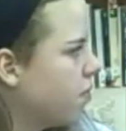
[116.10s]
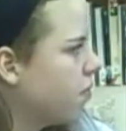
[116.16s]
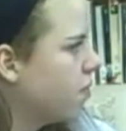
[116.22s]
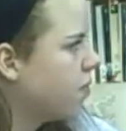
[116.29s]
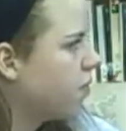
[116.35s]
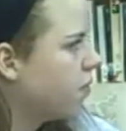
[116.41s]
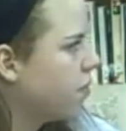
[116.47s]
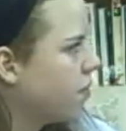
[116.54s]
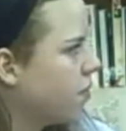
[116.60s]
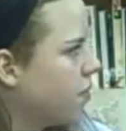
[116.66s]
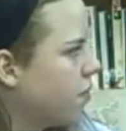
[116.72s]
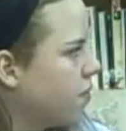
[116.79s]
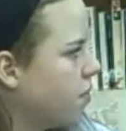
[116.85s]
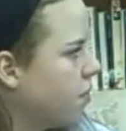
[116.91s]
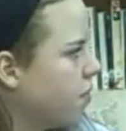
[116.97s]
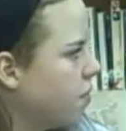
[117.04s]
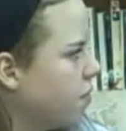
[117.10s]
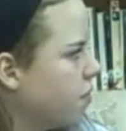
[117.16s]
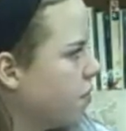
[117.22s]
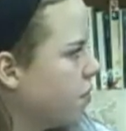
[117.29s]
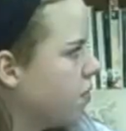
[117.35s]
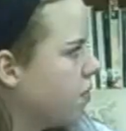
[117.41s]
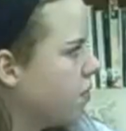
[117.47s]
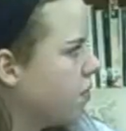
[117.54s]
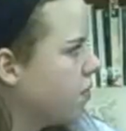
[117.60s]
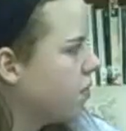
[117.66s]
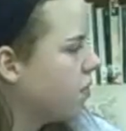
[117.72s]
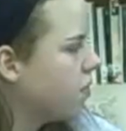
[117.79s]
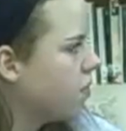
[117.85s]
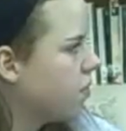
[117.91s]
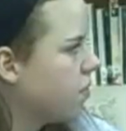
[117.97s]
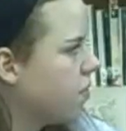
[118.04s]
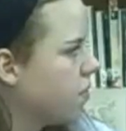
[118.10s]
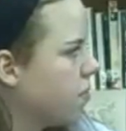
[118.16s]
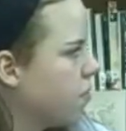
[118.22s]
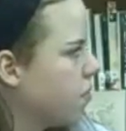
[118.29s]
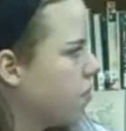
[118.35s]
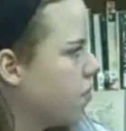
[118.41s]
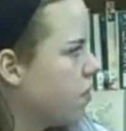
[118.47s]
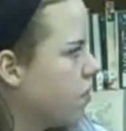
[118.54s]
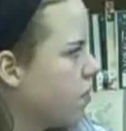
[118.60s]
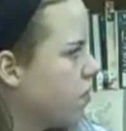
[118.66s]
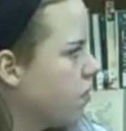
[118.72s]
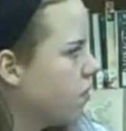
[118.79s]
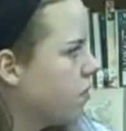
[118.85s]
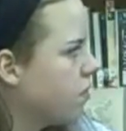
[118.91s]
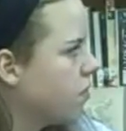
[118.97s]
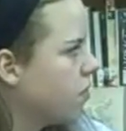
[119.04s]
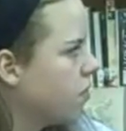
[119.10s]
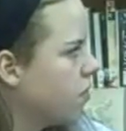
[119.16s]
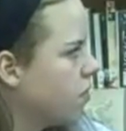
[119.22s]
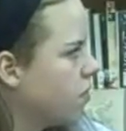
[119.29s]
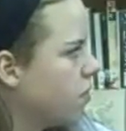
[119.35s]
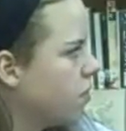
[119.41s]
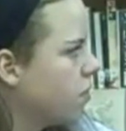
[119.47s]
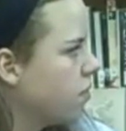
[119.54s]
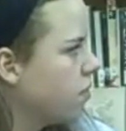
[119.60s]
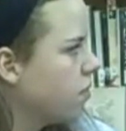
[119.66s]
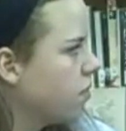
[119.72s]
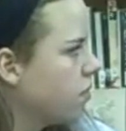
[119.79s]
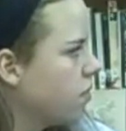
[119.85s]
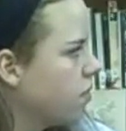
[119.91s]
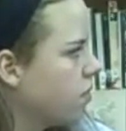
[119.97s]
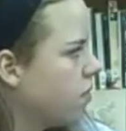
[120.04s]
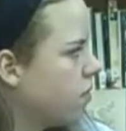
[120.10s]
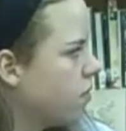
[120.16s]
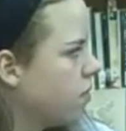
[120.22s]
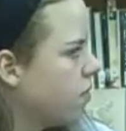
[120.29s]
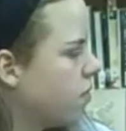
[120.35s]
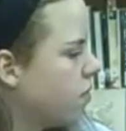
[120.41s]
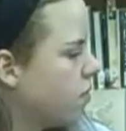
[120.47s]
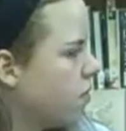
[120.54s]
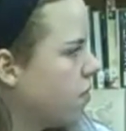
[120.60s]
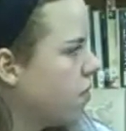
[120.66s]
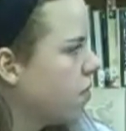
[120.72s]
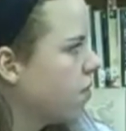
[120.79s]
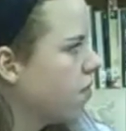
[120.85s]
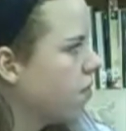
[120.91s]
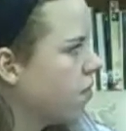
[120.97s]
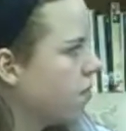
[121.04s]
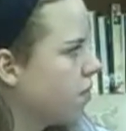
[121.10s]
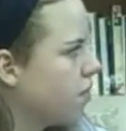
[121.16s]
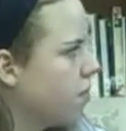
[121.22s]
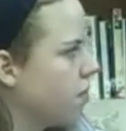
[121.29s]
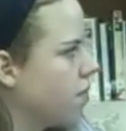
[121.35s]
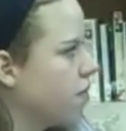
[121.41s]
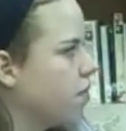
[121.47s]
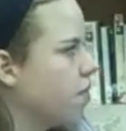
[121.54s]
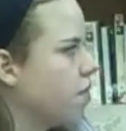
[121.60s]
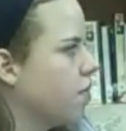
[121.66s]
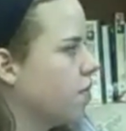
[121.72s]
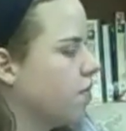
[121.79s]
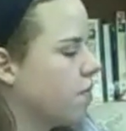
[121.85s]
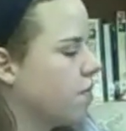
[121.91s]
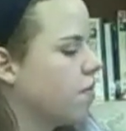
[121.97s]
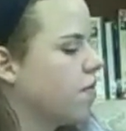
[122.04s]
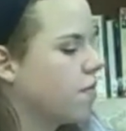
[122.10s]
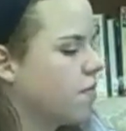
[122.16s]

The person shown says nothing.